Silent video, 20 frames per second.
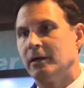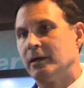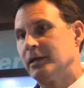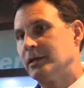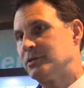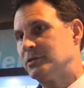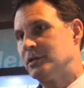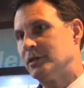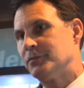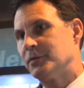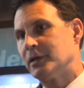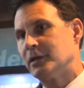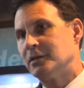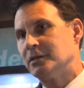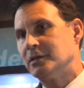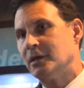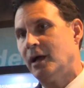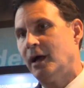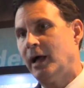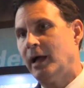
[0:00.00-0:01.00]
get
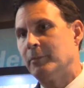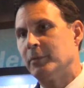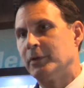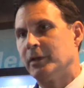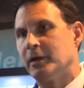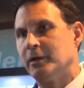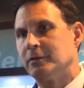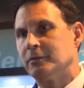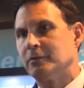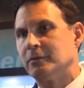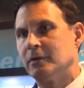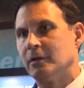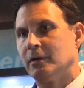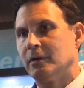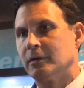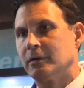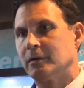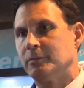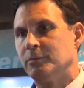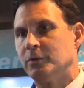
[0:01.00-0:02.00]
significant time on that
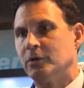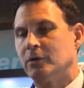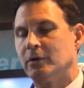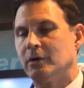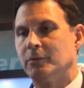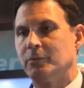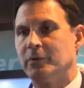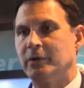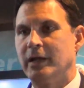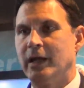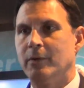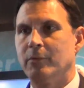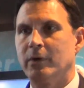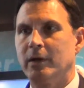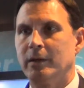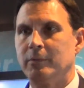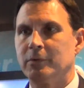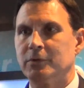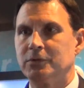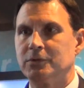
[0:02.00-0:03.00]
computer, and
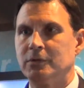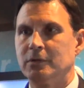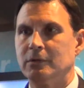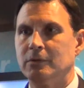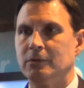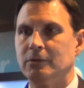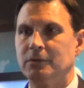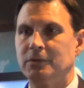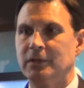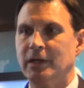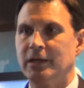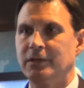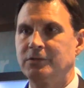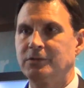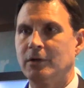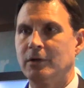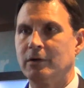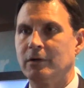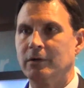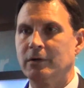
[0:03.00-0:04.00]
we're able to
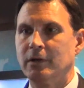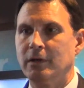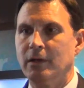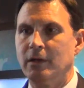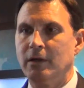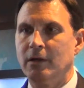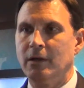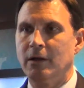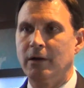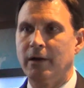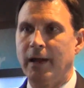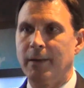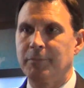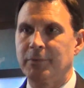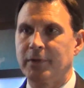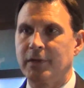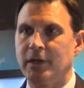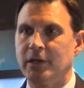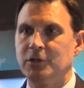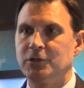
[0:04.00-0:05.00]
test our
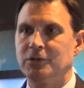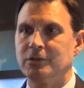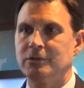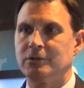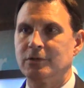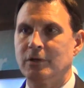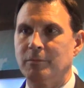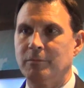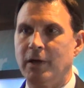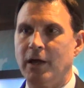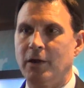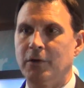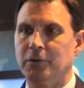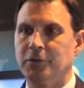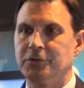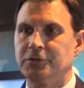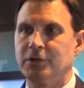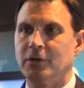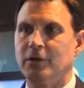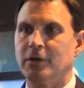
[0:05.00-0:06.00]
applications, our
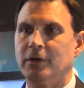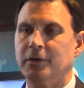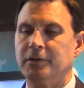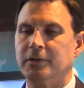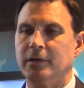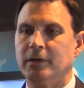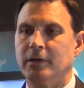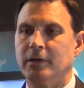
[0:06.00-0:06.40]
models on